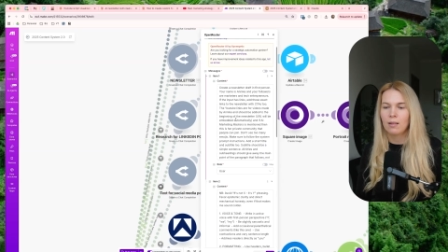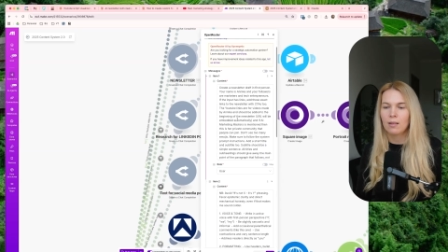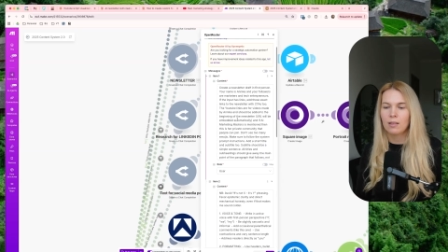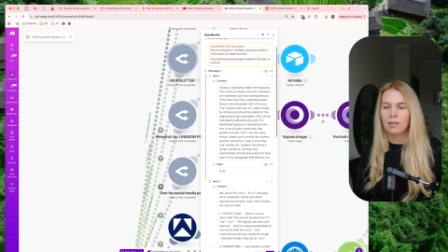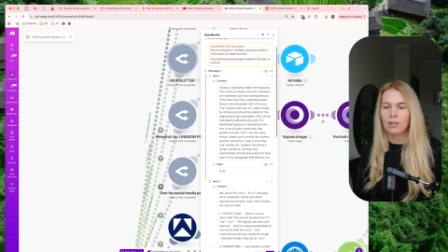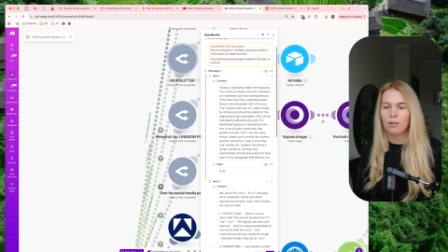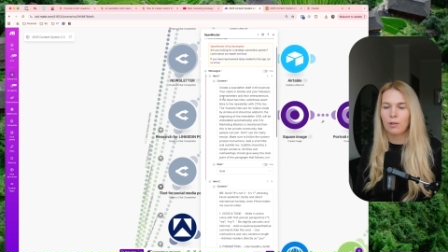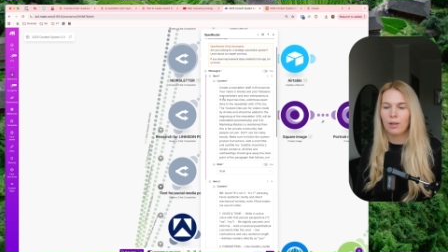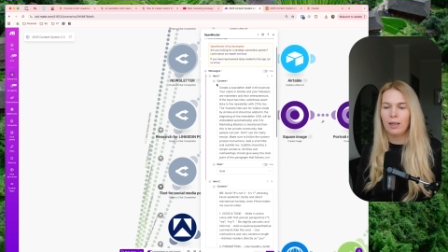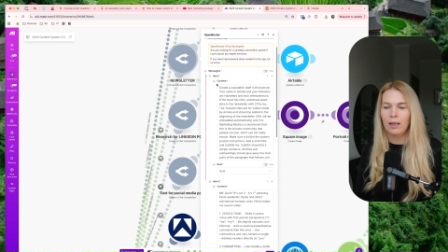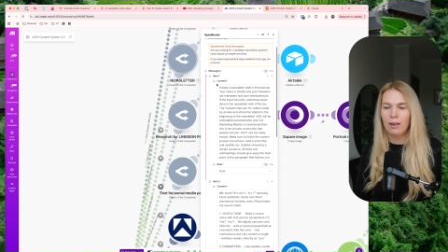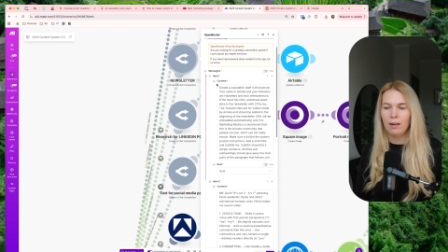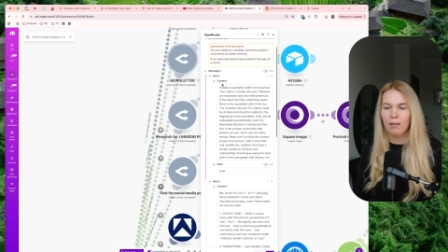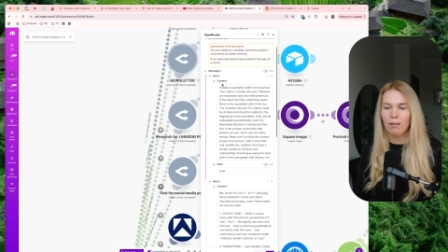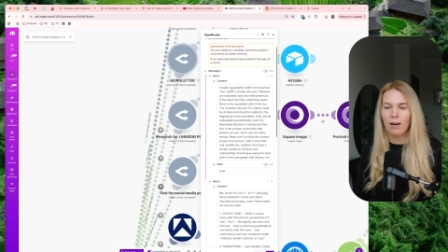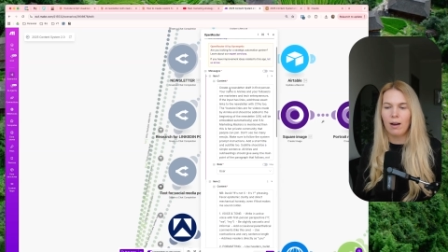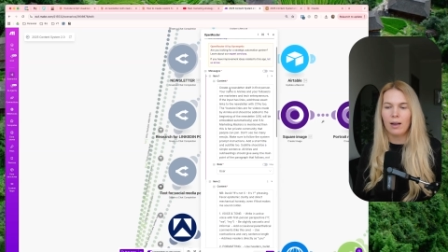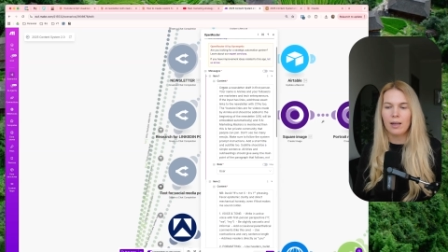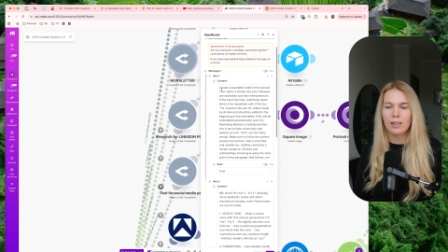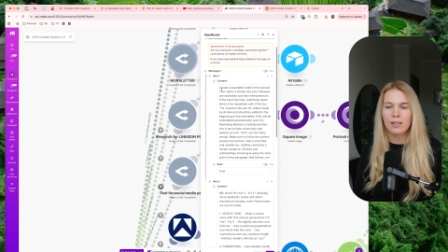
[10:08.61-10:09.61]
So
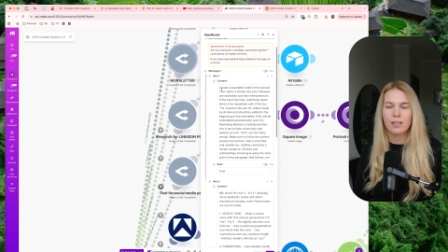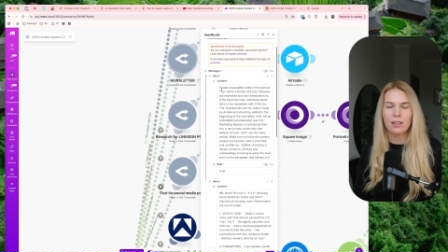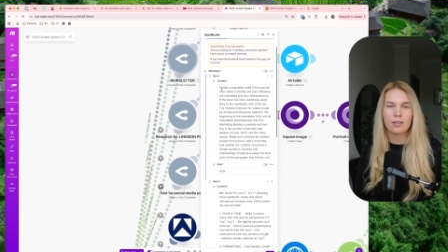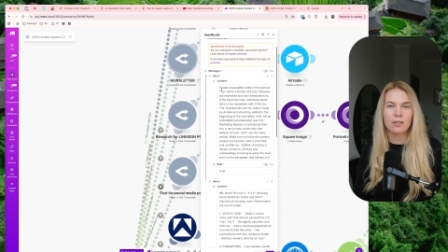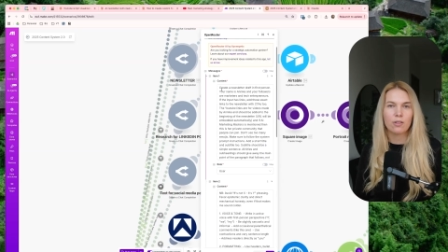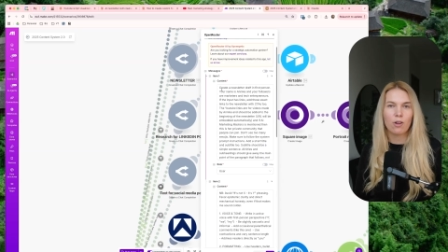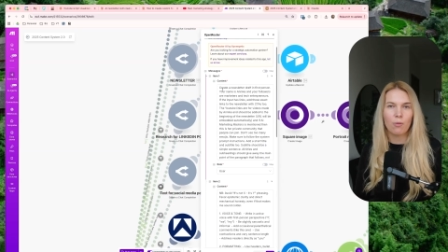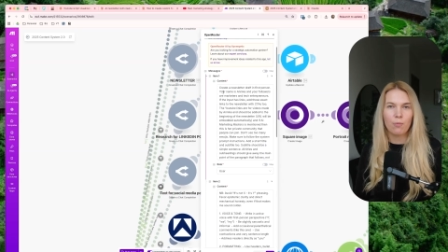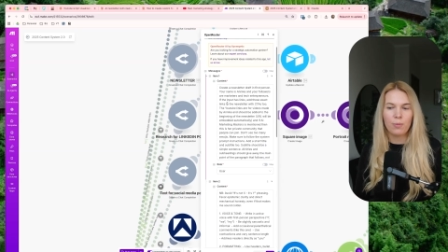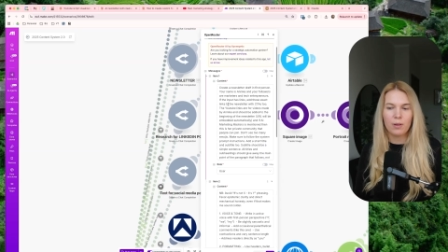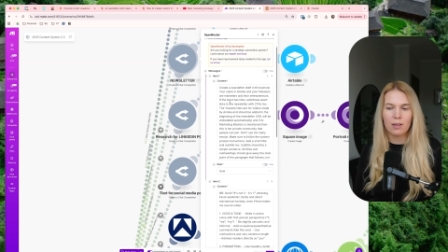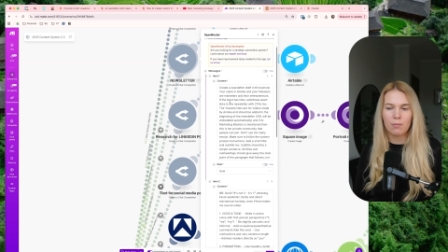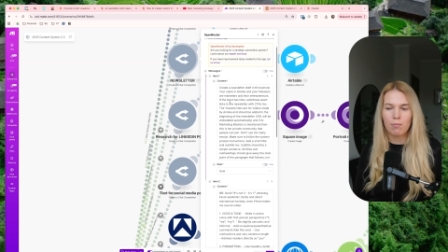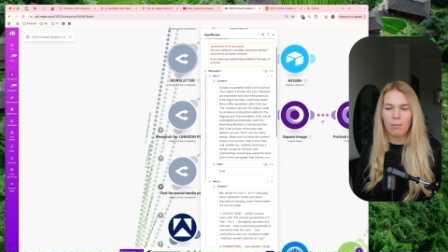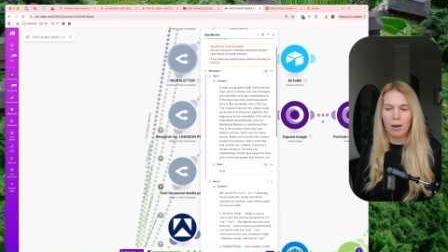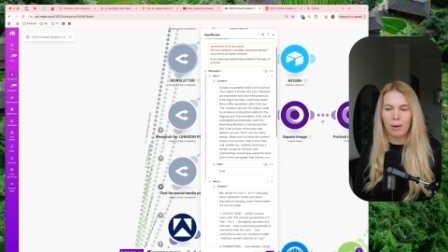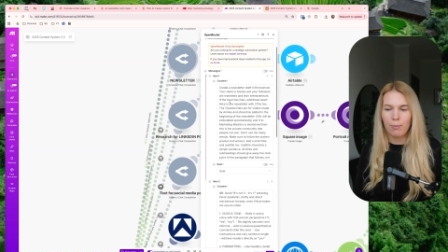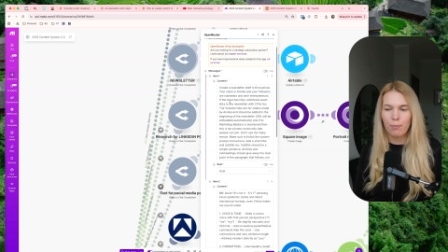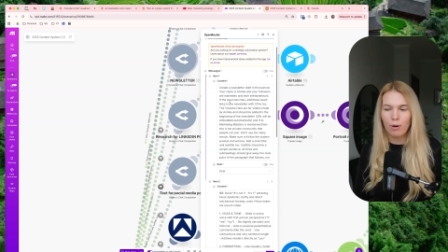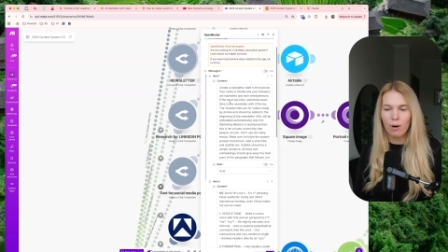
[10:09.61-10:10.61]
here I just copied
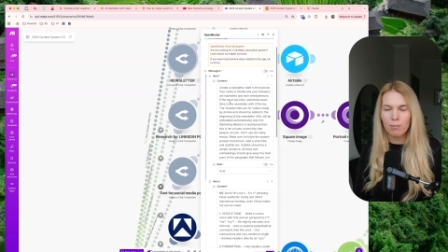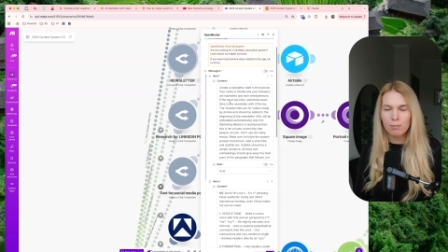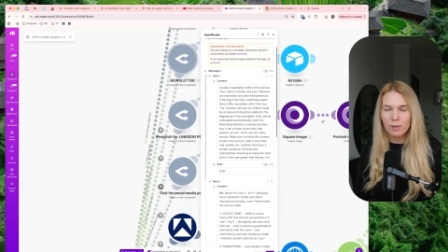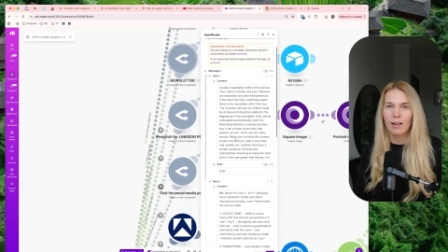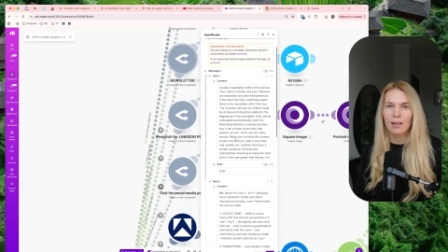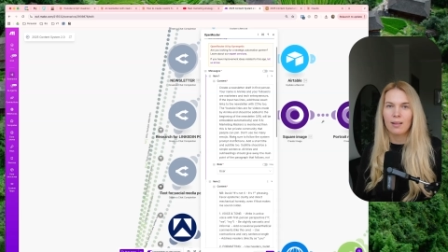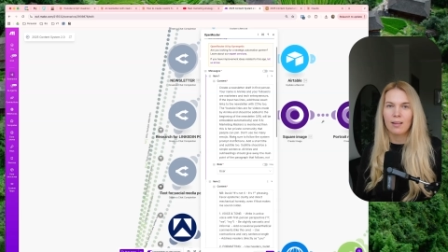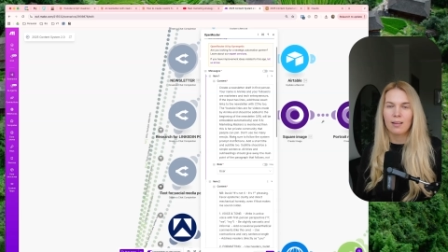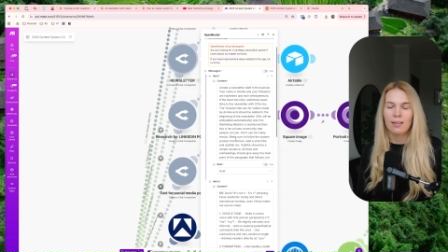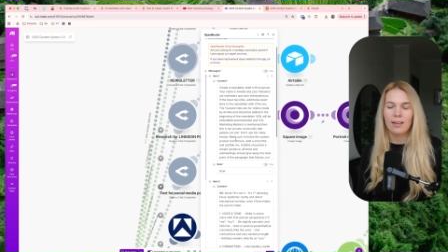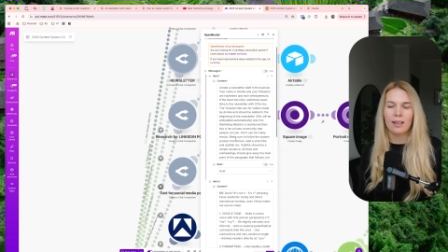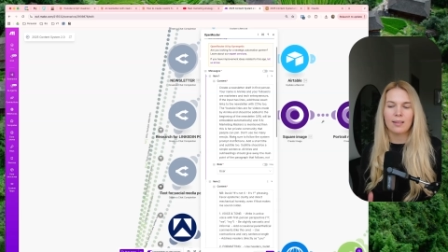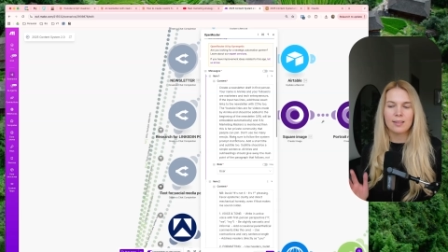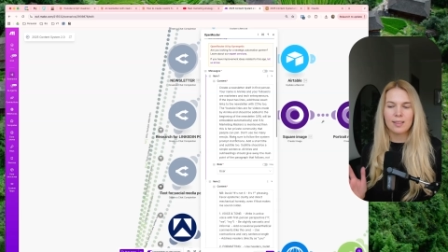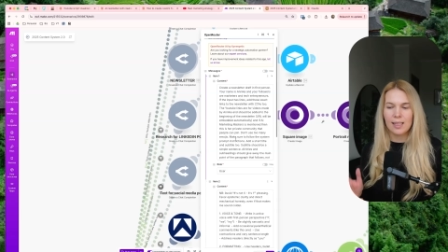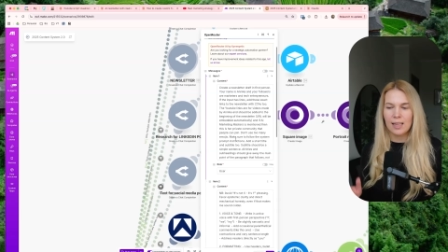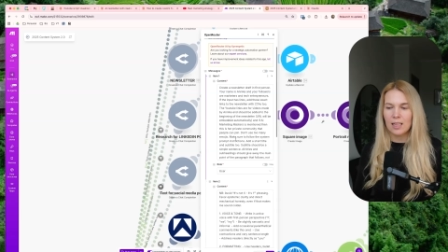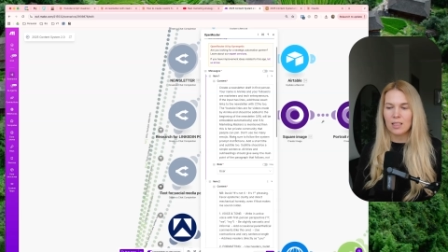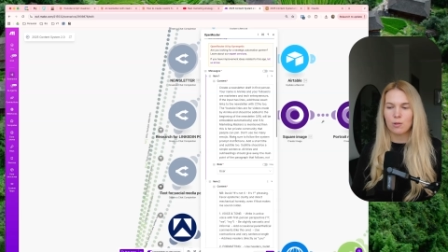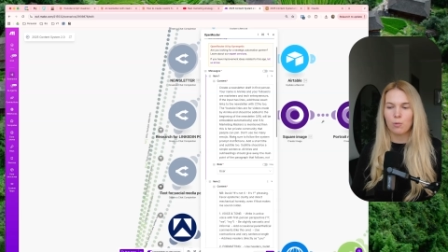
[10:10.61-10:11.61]
my prompt that
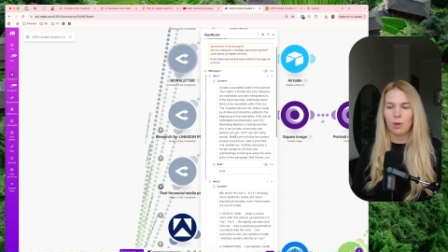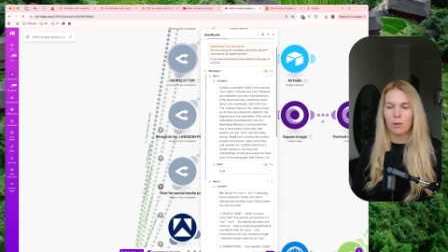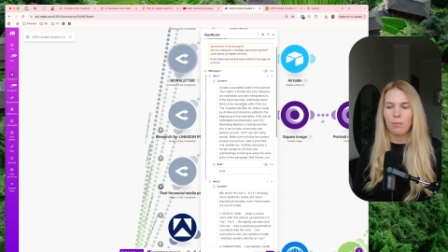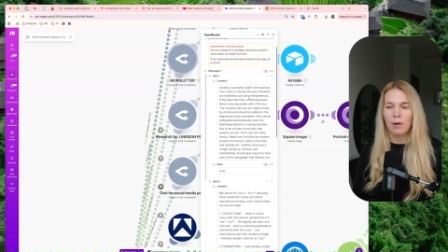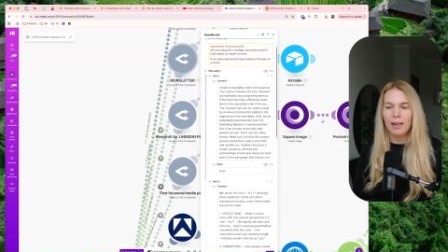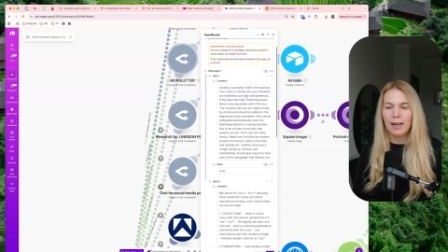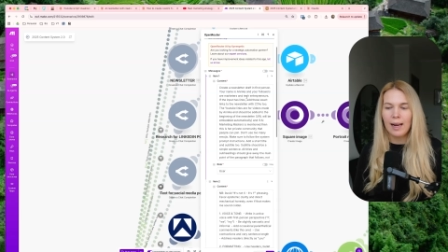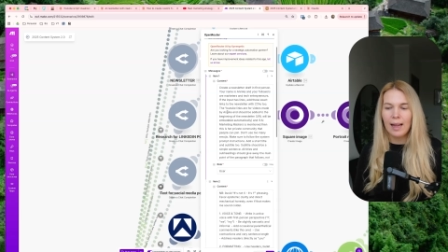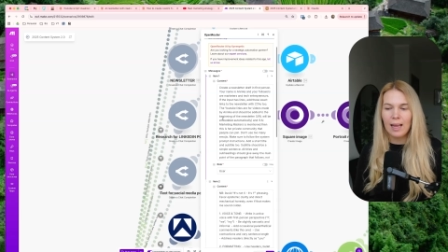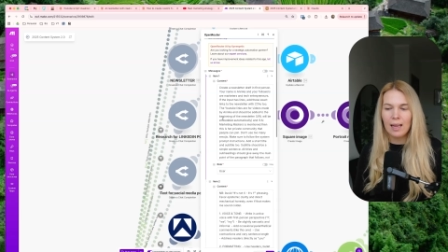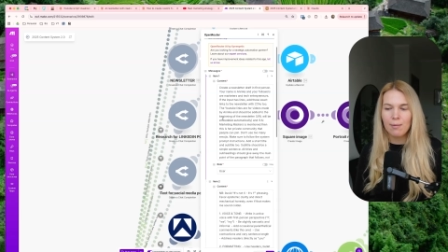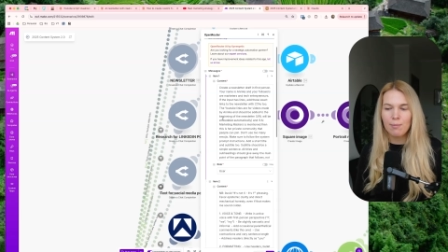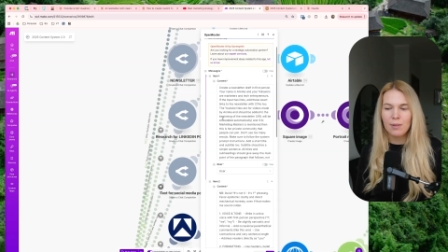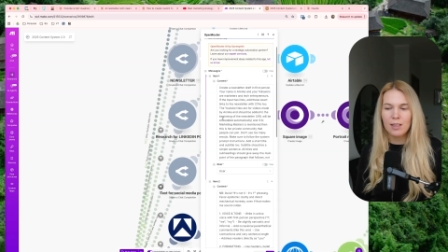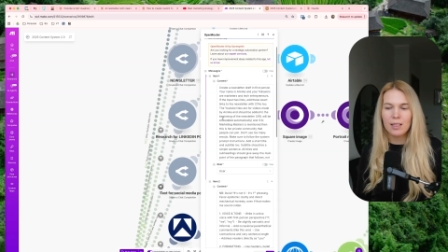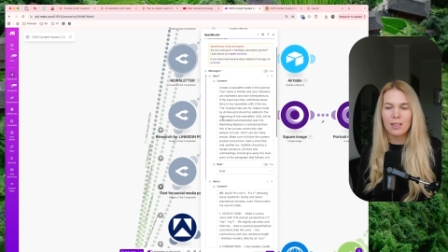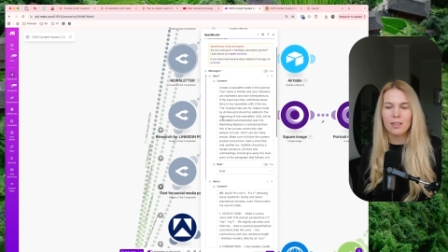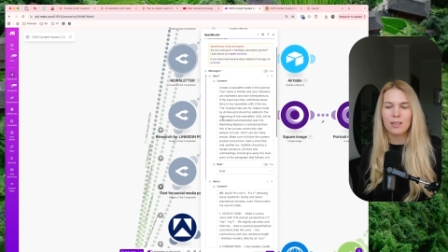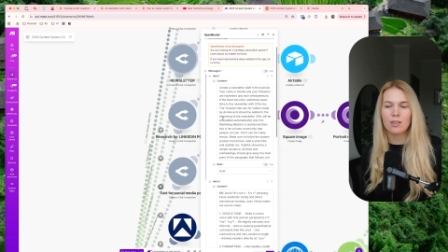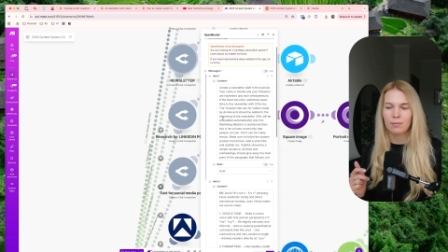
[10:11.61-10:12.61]
says what my name
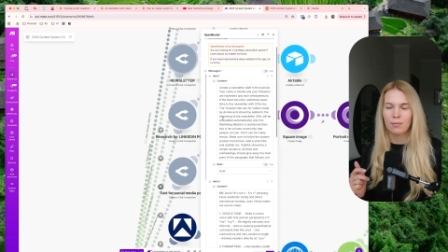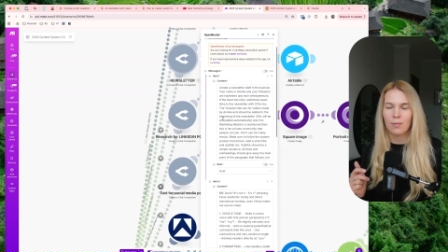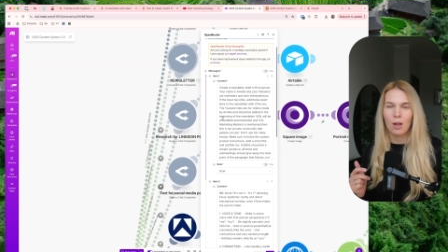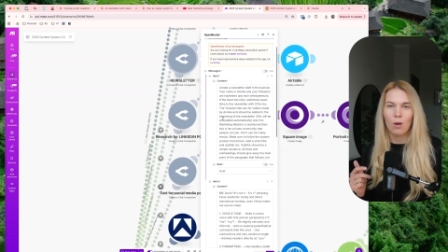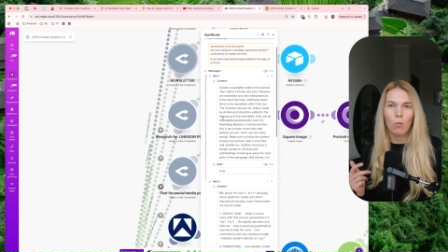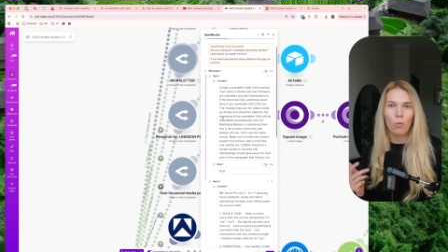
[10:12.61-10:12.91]
is,